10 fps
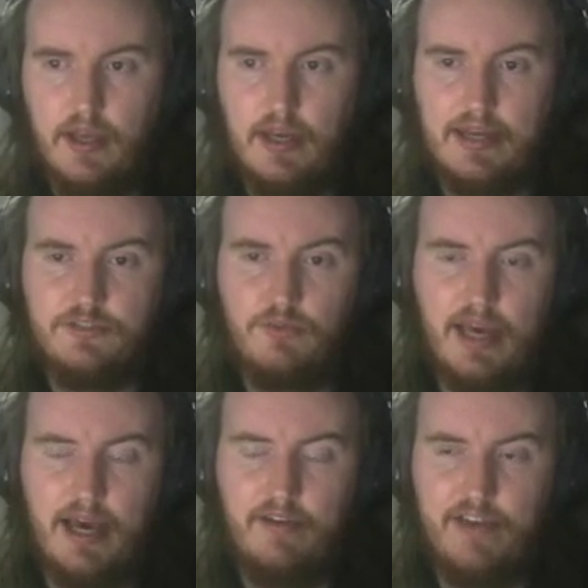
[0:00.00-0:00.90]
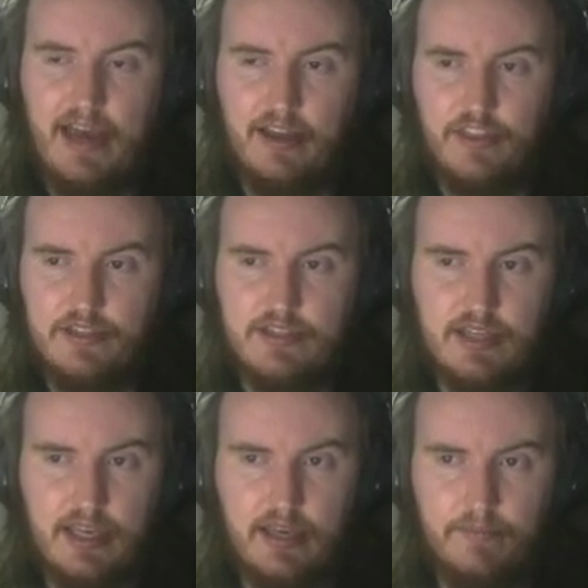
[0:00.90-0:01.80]
Next, we have Hagatha's
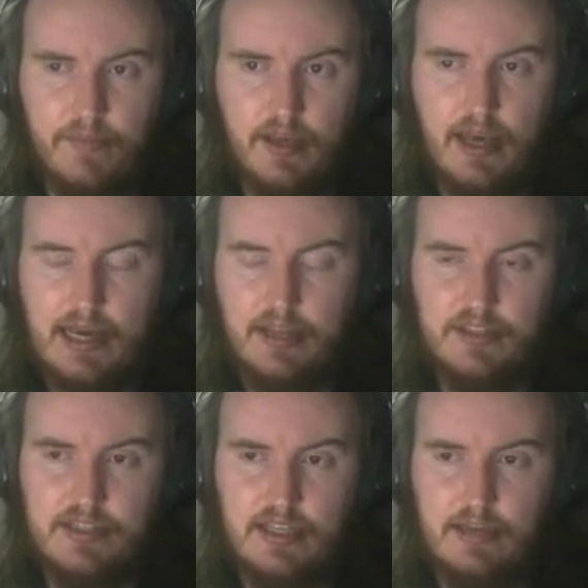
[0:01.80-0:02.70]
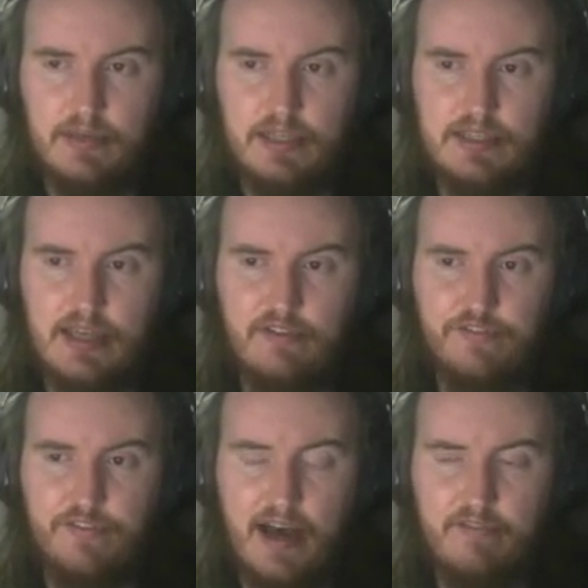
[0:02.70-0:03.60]
Scheme. Hagatha's Scheme is a
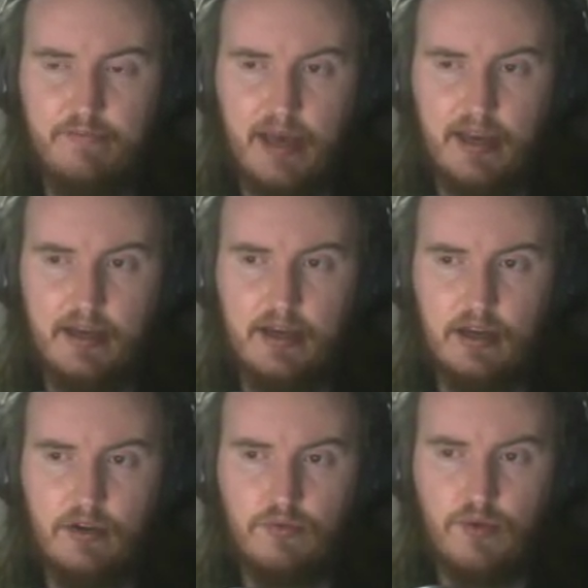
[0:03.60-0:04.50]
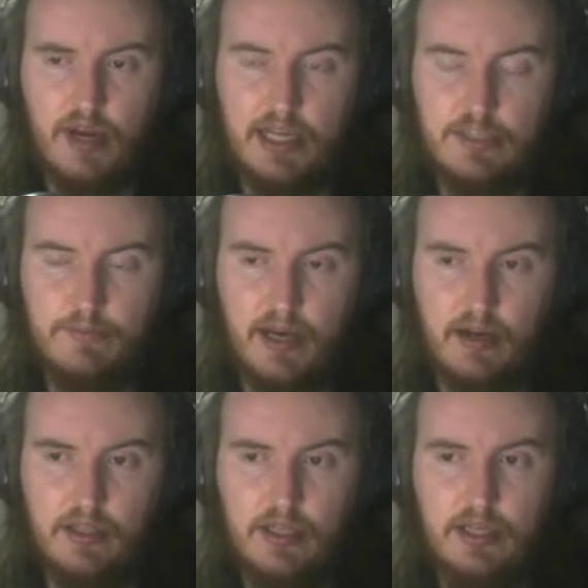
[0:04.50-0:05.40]
5-mana rare
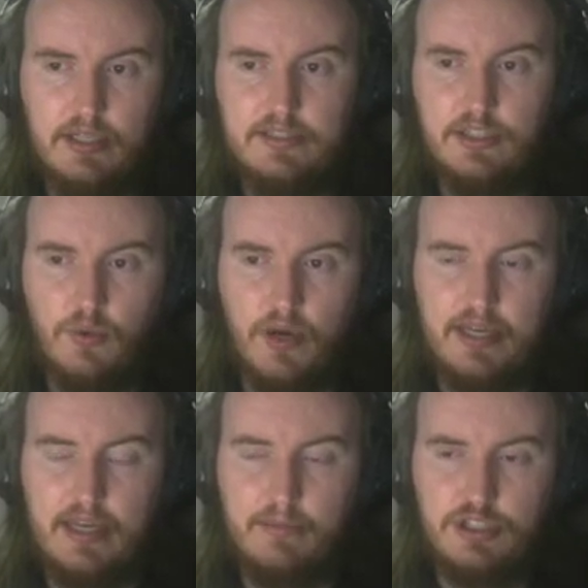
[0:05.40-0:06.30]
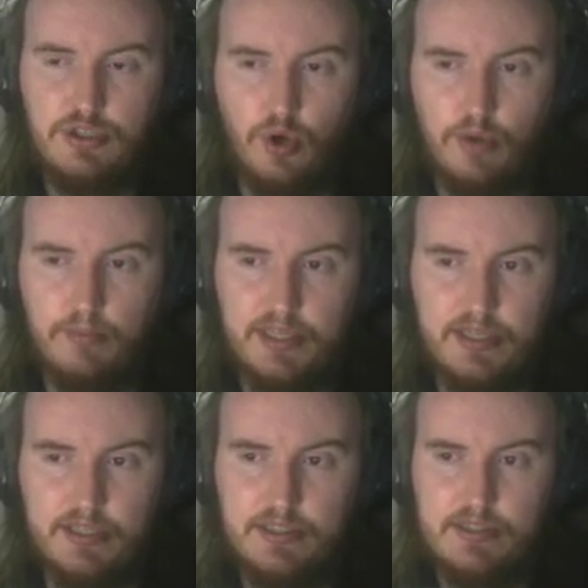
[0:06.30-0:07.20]
spell. Deal 1 damage to all
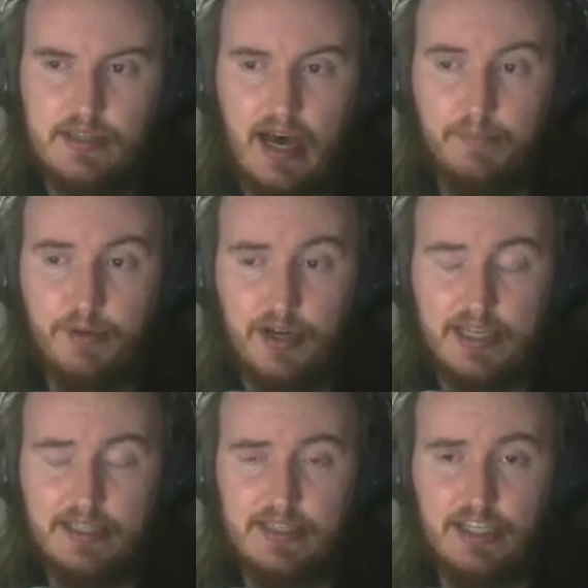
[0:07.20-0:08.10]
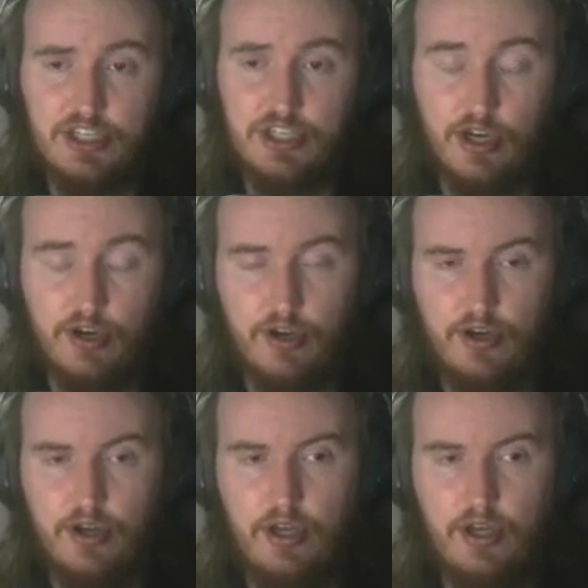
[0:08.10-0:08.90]
minions. Upgrades each turn.